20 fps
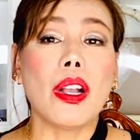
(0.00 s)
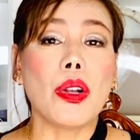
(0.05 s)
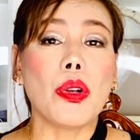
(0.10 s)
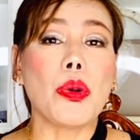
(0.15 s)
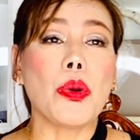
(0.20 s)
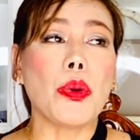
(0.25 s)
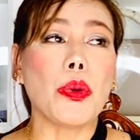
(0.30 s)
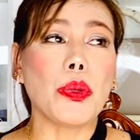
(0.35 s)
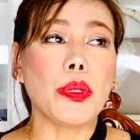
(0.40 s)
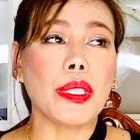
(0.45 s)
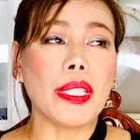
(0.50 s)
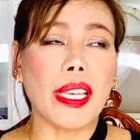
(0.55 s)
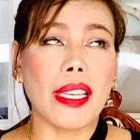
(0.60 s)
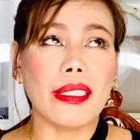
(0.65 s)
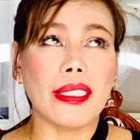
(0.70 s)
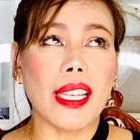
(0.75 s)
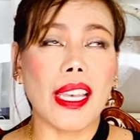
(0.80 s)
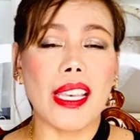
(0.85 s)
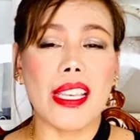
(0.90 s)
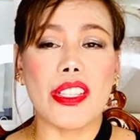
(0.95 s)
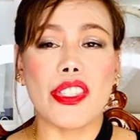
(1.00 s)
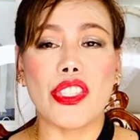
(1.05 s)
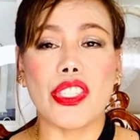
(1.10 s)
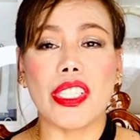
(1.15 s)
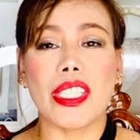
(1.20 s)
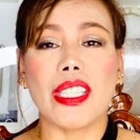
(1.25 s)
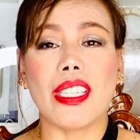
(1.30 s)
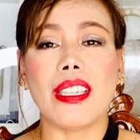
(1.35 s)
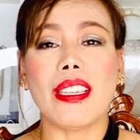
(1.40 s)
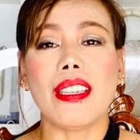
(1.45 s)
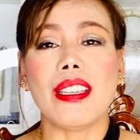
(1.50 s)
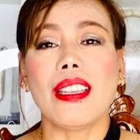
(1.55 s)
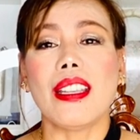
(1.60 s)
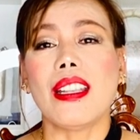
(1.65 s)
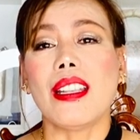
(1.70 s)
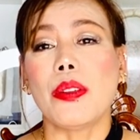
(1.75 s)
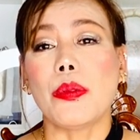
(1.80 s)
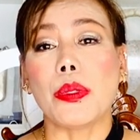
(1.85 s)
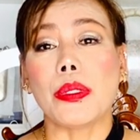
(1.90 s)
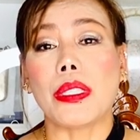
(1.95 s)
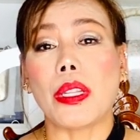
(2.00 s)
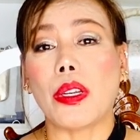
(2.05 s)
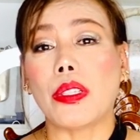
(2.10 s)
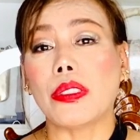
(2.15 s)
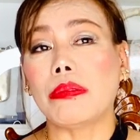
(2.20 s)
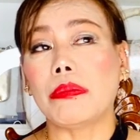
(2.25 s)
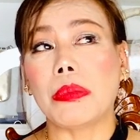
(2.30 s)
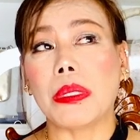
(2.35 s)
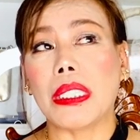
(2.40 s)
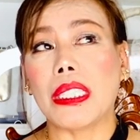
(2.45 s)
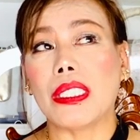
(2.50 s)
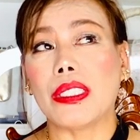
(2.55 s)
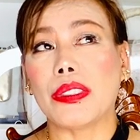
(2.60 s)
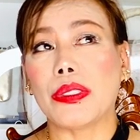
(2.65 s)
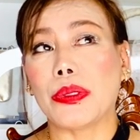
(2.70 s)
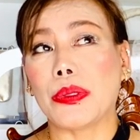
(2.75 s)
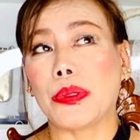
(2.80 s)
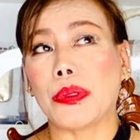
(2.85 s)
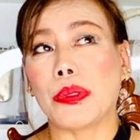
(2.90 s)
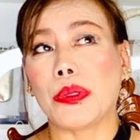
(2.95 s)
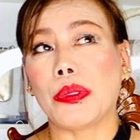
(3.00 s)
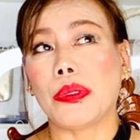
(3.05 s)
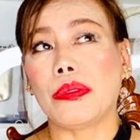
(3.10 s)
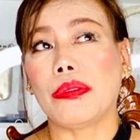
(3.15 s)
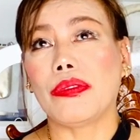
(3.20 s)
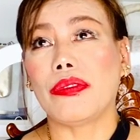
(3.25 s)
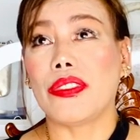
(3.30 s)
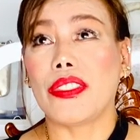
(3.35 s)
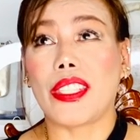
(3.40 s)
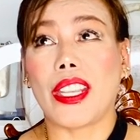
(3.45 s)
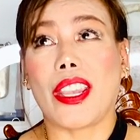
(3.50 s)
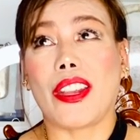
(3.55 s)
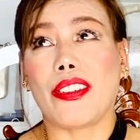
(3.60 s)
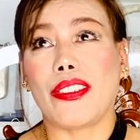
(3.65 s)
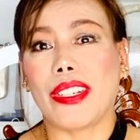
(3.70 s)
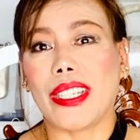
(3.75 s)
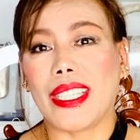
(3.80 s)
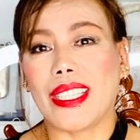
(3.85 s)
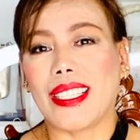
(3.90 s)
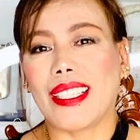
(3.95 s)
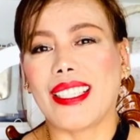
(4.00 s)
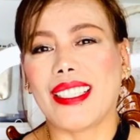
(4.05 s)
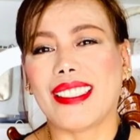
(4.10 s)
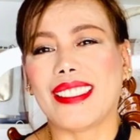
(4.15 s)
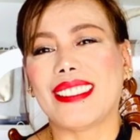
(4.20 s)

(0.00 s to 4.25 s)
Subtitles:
cool, and edgy without being too daring.